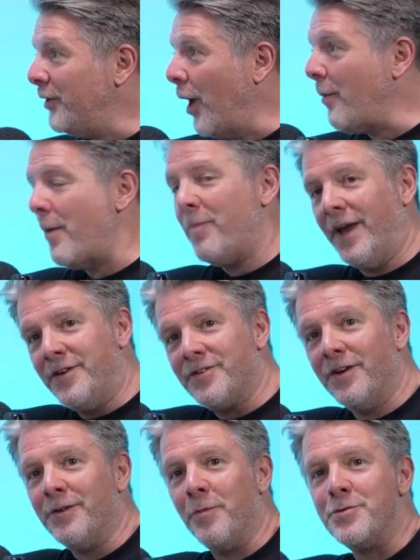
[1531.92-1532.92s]
I met
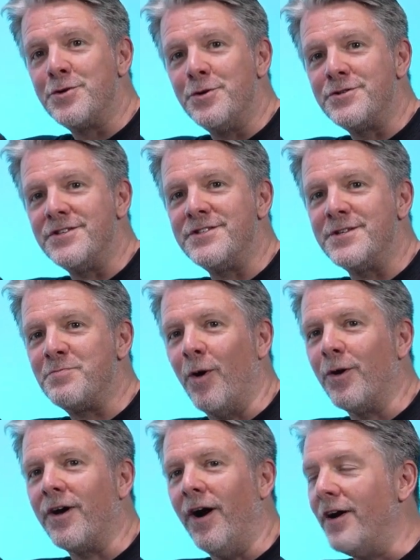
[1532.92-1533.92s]
Peter that produces this
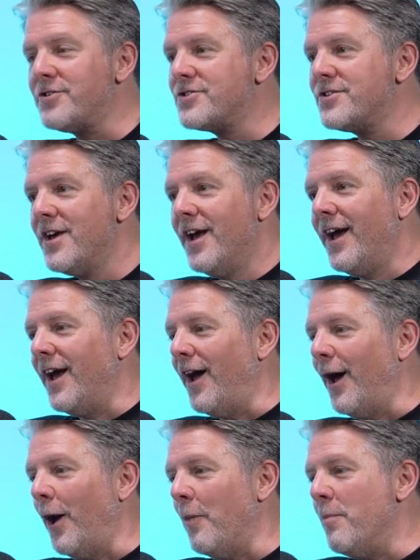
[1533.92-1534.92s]
podcast.
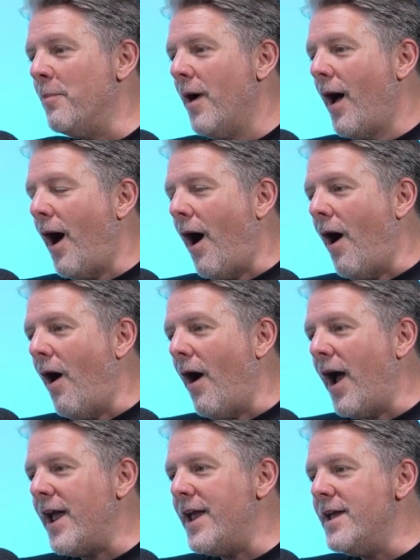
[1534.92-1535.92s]

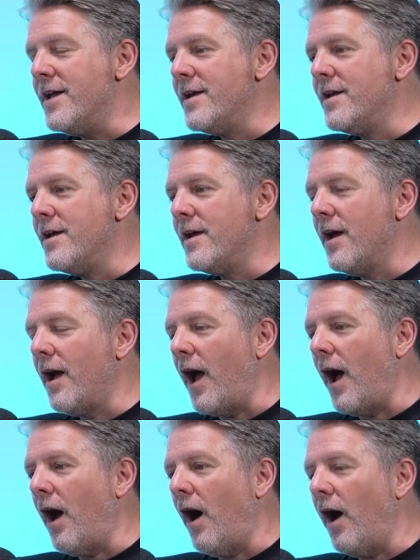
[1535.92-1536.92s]
I
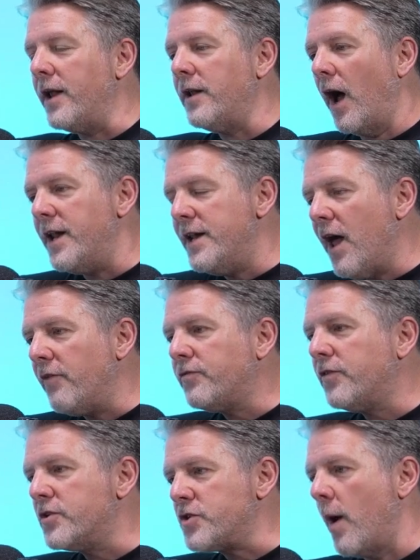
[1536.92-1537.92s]

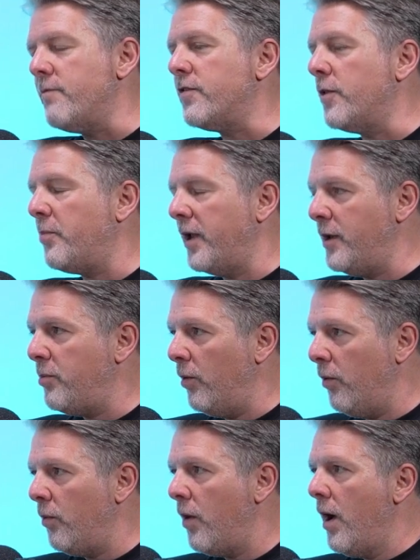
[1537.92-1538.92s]
loved the time for the
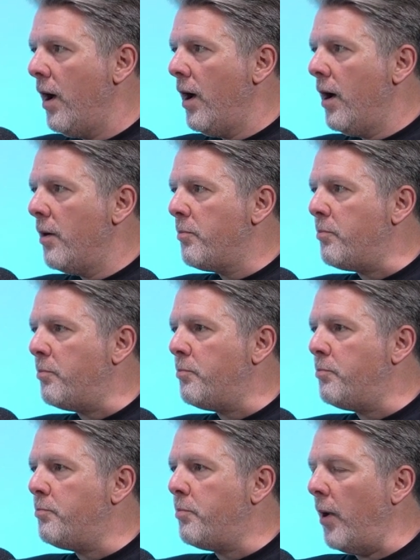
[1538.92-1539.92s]
people,
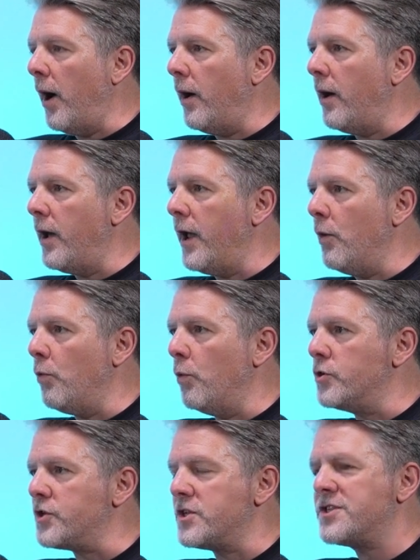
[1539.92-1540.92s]
but it
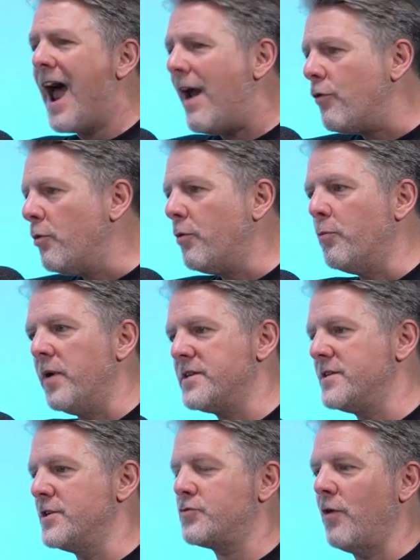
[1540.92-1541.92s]
was a terrible
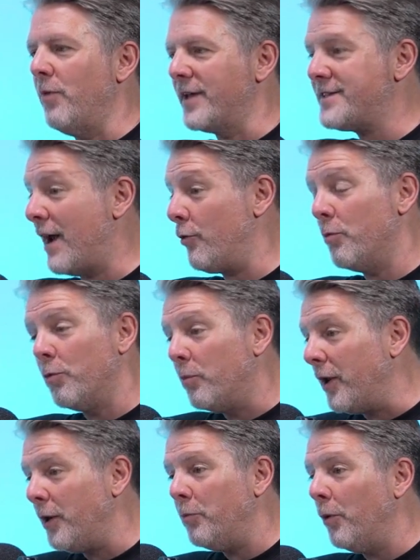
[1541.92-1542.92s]
business run by terrible
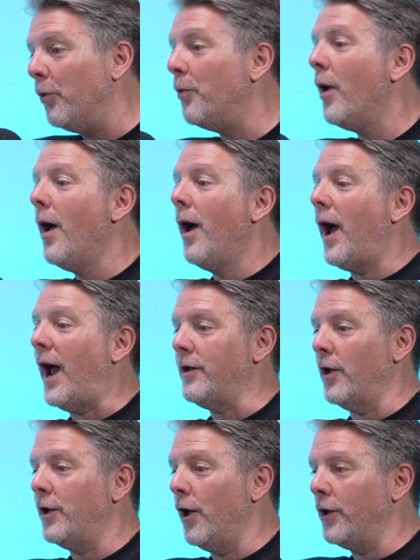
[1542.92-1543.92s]
people. And
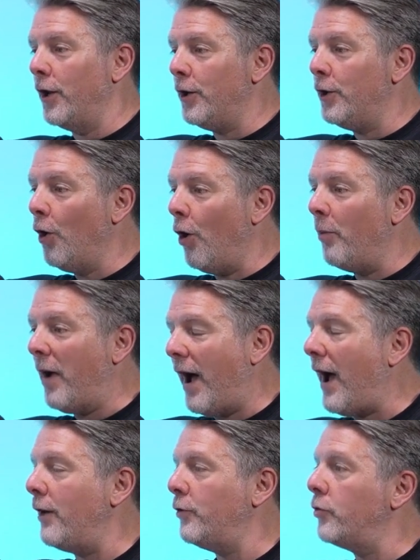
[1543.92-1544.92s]
I learned a lot about
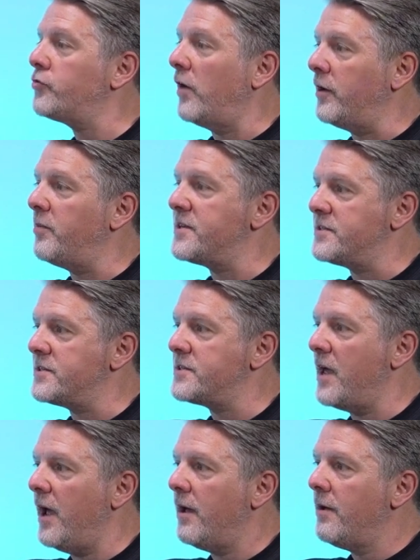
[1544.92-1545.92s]
how not to run a business
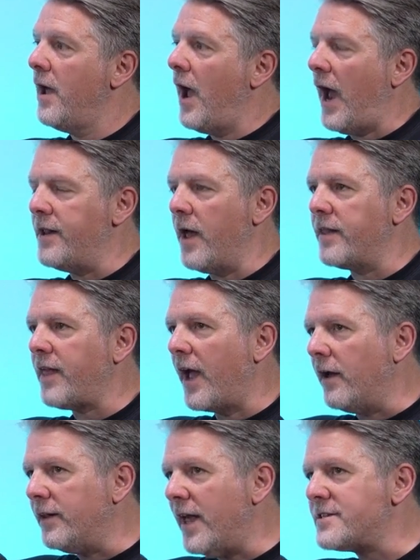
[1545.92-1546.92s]
there. And they
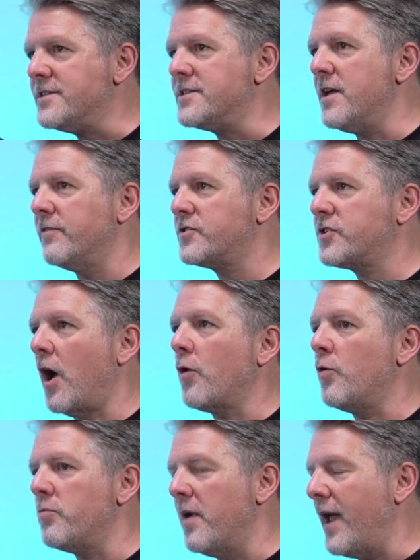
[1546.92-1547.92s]
are lessons that have stuck
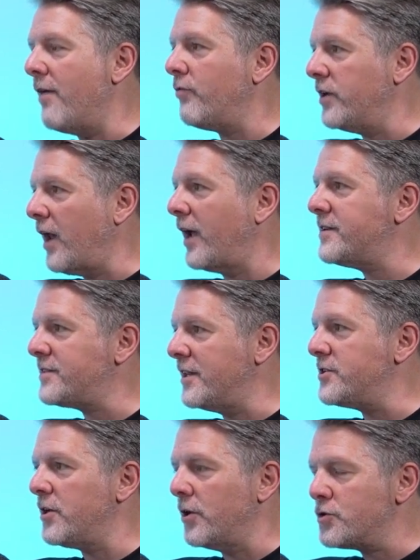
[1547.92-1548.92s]
with me every day
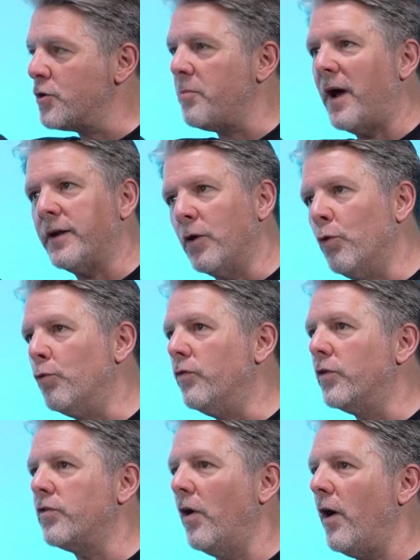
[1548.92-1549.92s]
since. And I talk about it all
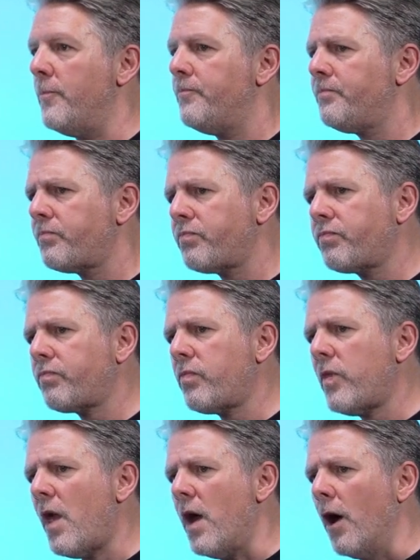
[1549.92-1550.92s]
the time.
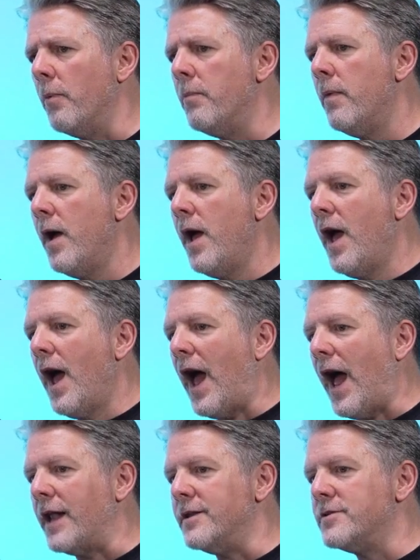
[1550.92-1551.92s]

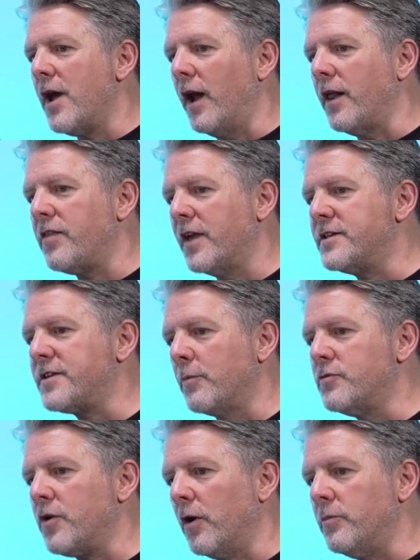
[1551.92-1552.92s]
And I think
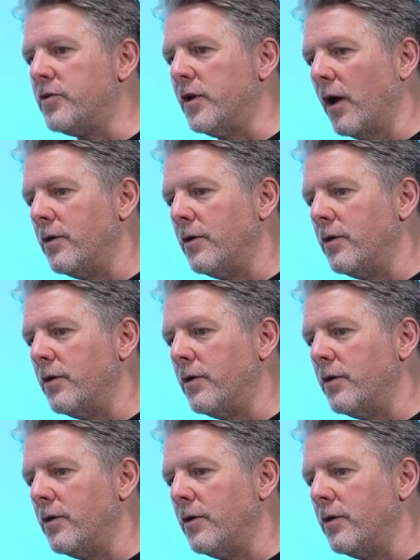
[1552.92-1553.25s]
sometimes,